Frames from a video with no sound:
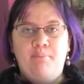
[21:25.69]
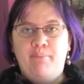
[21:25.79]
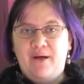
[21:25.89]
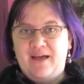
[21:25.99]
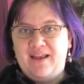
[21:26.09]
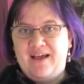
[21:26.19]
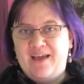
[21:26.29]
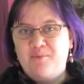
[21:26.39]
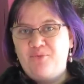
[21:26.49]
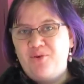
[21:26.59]
But I
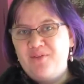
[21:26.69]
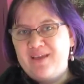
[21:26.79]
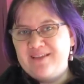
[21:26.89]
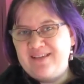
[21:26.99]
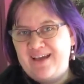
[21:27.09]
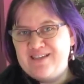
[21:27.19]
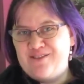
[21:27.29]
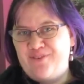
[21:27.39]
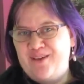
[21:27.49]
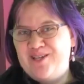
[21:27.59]
am rolling a dice
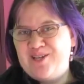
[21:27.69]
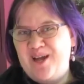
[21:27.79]
for each